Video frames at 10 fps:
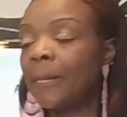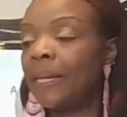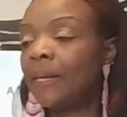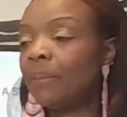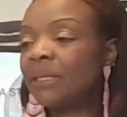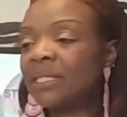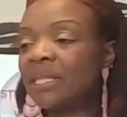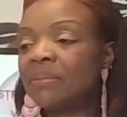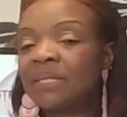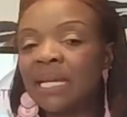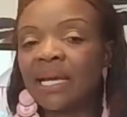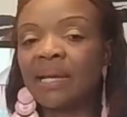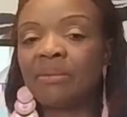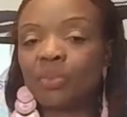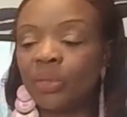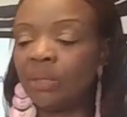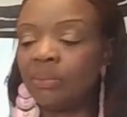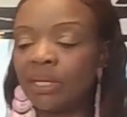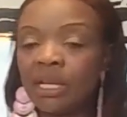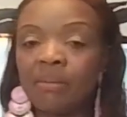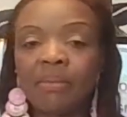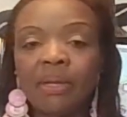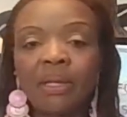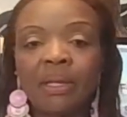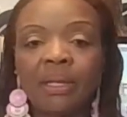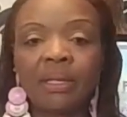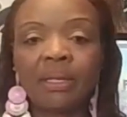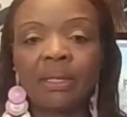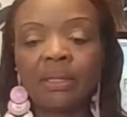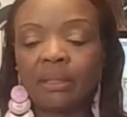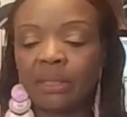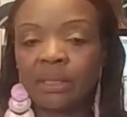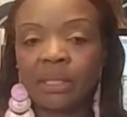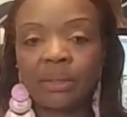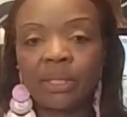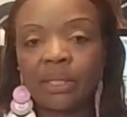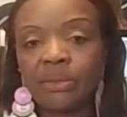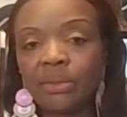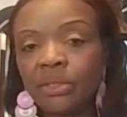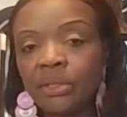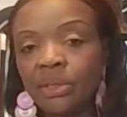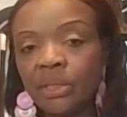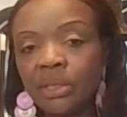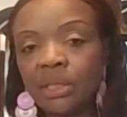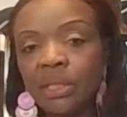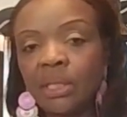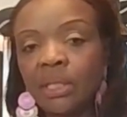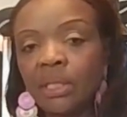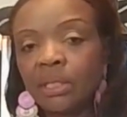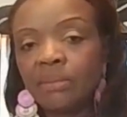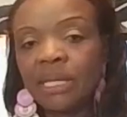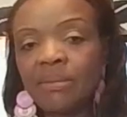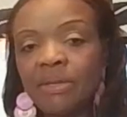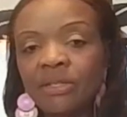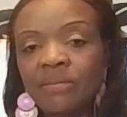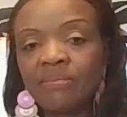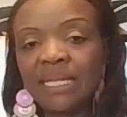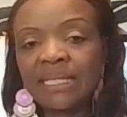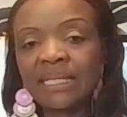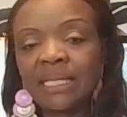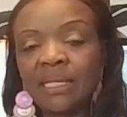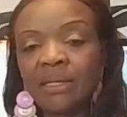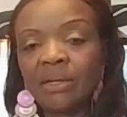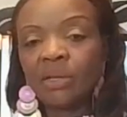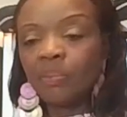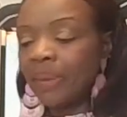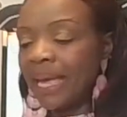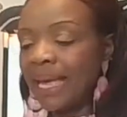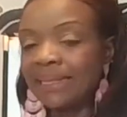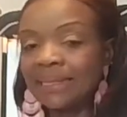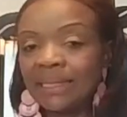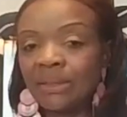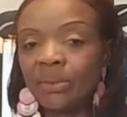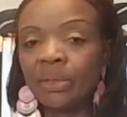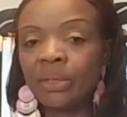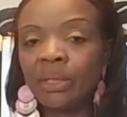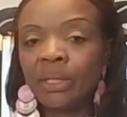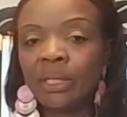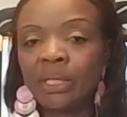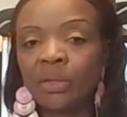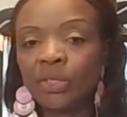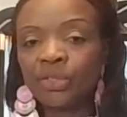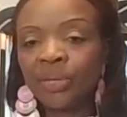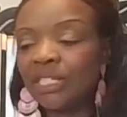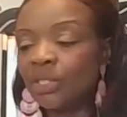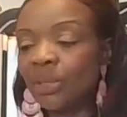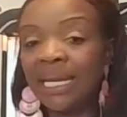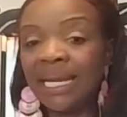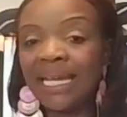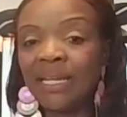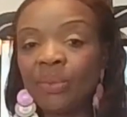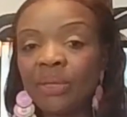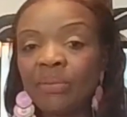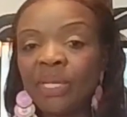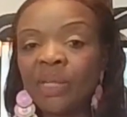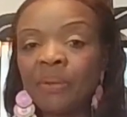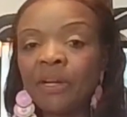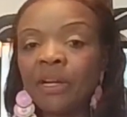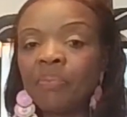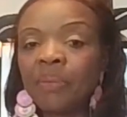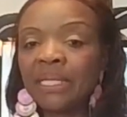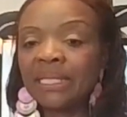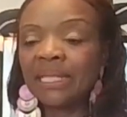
But sometimes we become, let's see, how can I do this so you can see? Sometimes you just miss it, you passed it, or, we're trying to align with purpose.